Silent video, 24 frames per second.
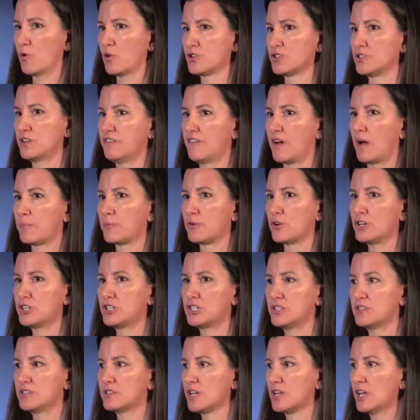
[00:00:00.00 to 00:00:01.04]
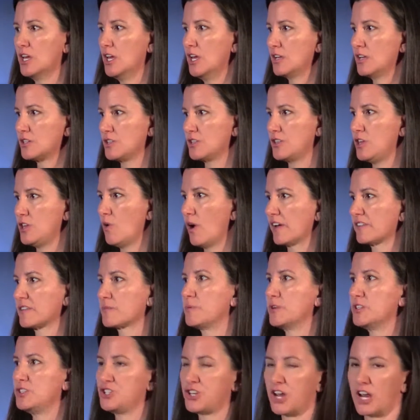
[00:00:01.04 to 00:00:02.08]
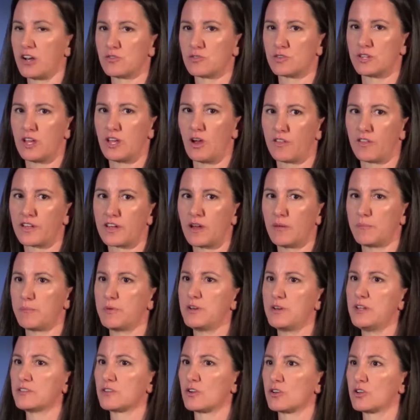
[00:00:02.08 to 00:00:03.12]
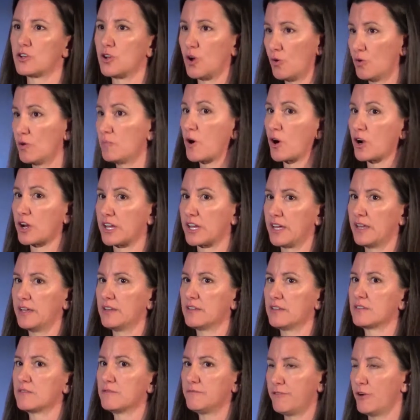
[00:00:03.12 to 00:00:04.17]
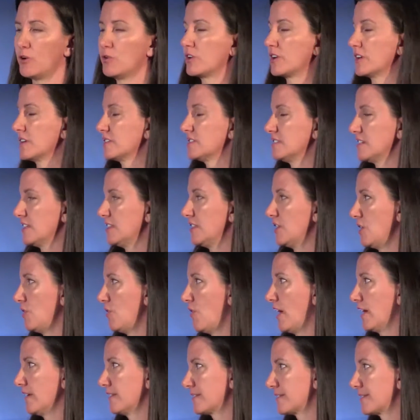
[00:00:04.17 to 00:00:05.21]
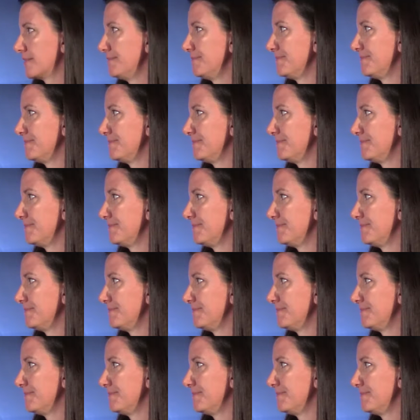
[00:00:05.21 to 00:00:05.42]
a portion of operations to the U.S., but generally all the companies are go-to-market focused in the U.S.